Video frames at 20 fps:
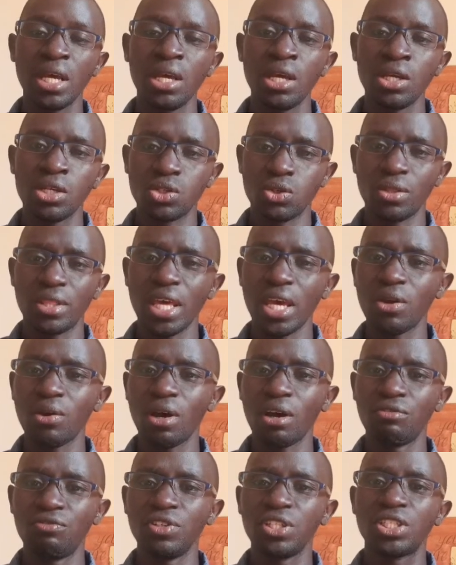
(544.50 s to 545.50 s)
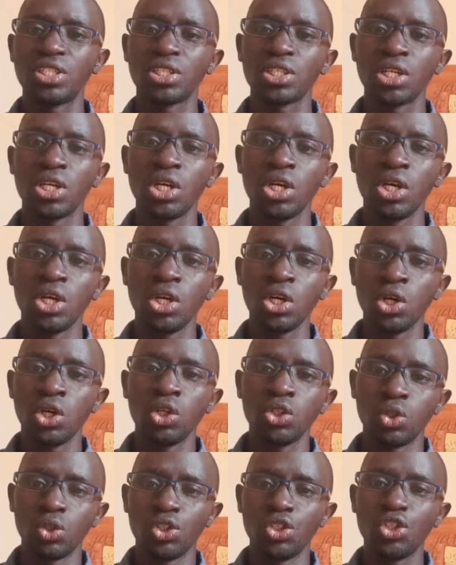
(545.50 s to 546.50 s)
So there you have it.
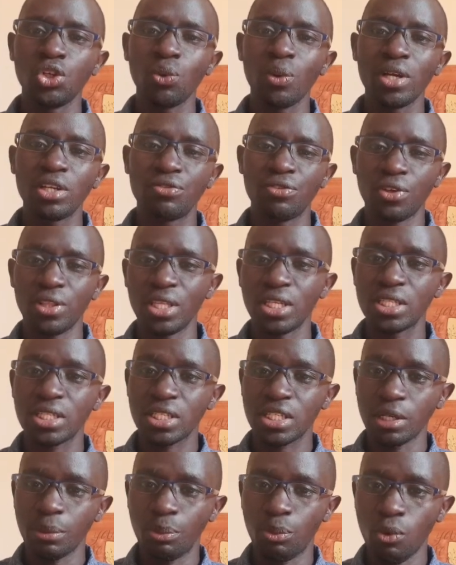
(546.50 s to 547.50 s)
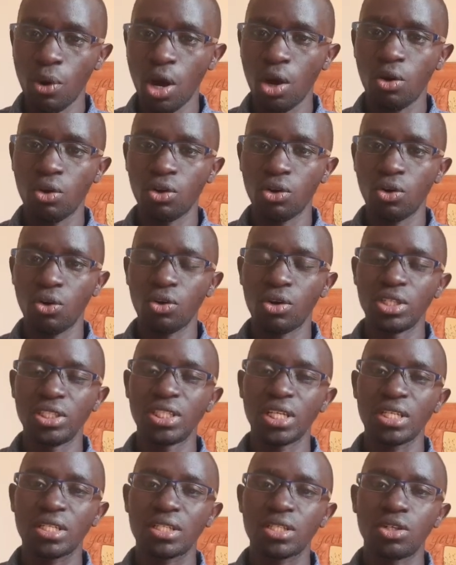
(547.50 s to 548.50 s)
Should you wait for this Stepwagon or
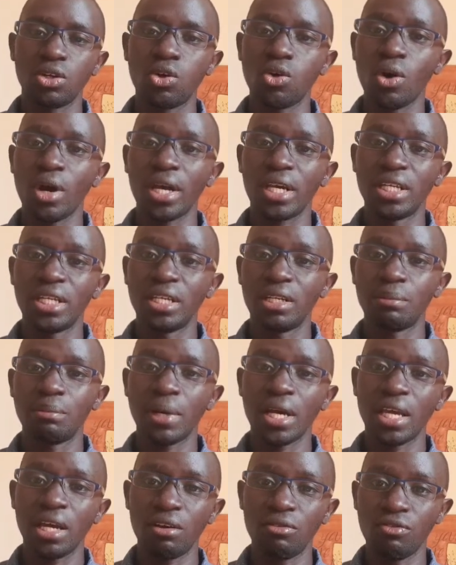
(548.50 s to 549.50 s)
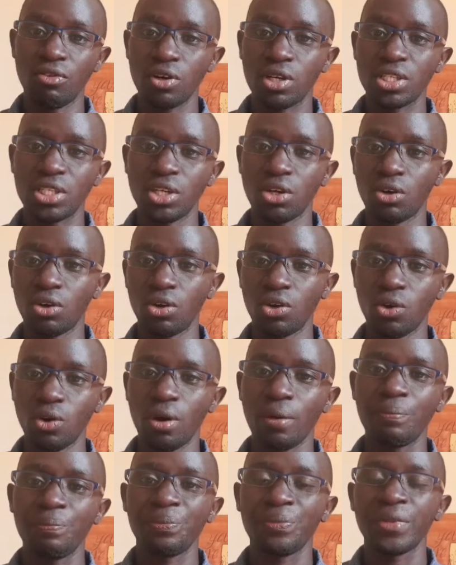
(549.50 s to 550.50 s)
just go ahead and buy a Voxy or
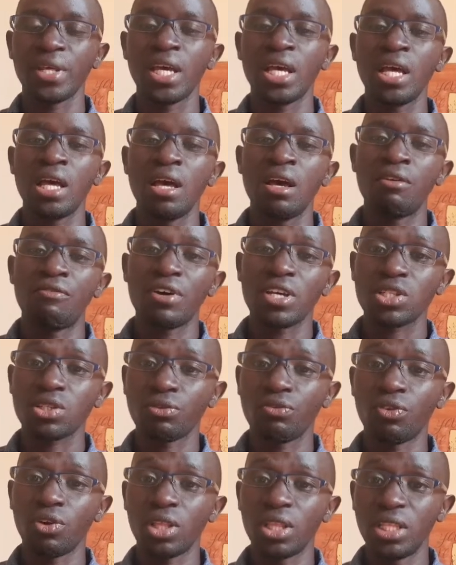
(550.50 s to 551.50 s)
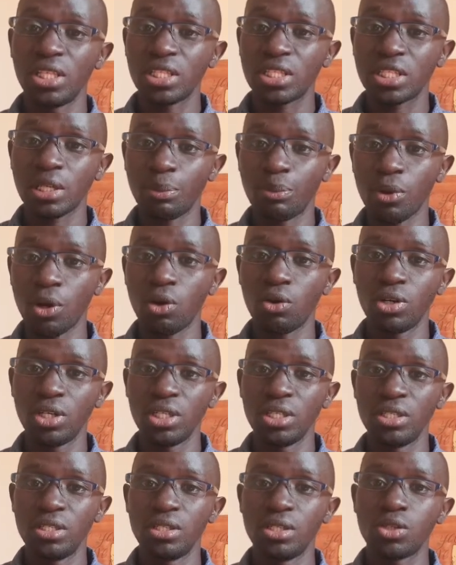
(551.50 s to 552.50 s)
Noah? First of all, this Stepwagon
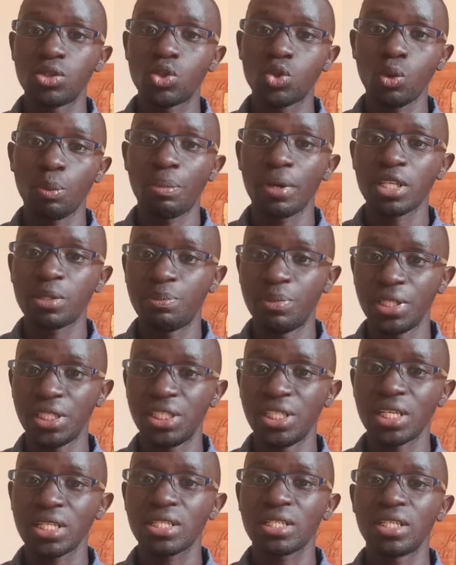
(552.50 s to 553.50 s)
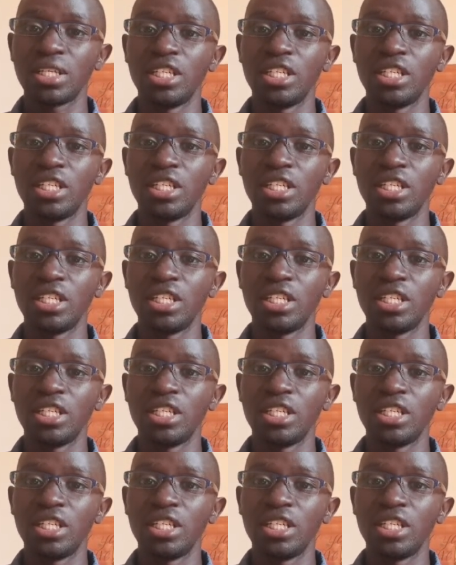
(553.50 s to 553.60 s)
is super spacious.